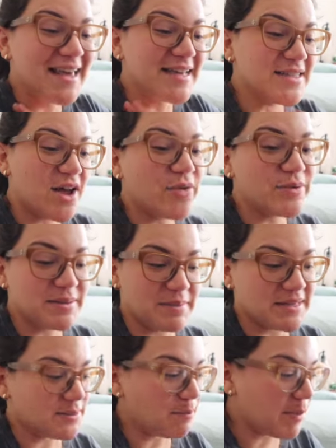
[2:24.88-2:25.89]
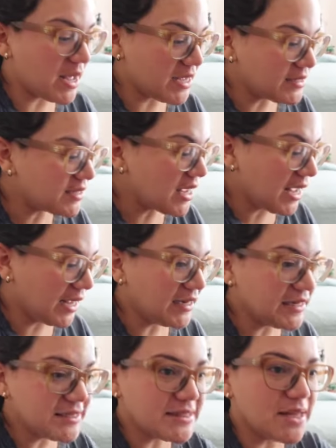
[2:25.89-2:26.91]
it's always a mess but at
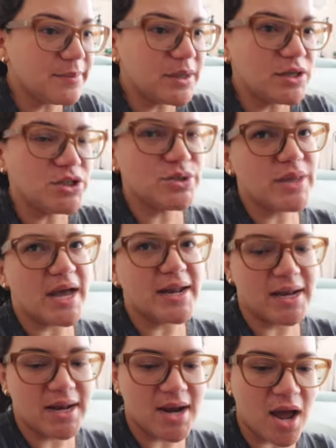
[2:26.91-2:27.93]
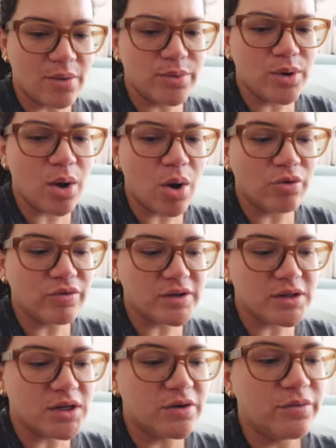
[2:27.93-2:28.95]
least I'm gonna do that and then I will go
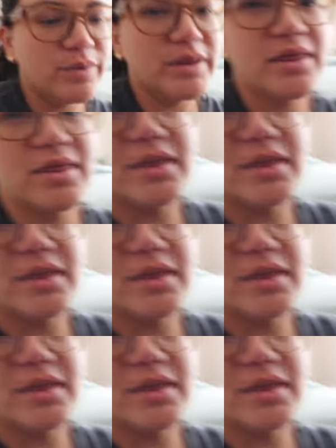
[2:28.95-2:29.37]
over with